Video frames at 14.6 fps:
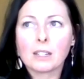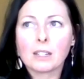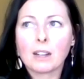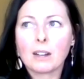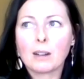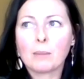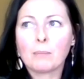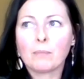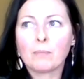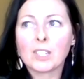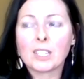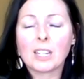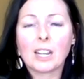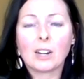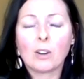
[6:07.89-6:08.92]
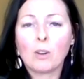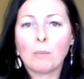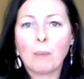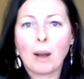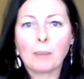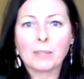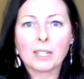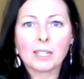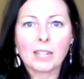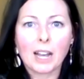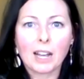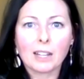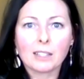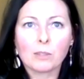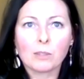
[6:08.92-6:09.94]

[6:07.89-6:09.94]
stay-at-home moms and dads.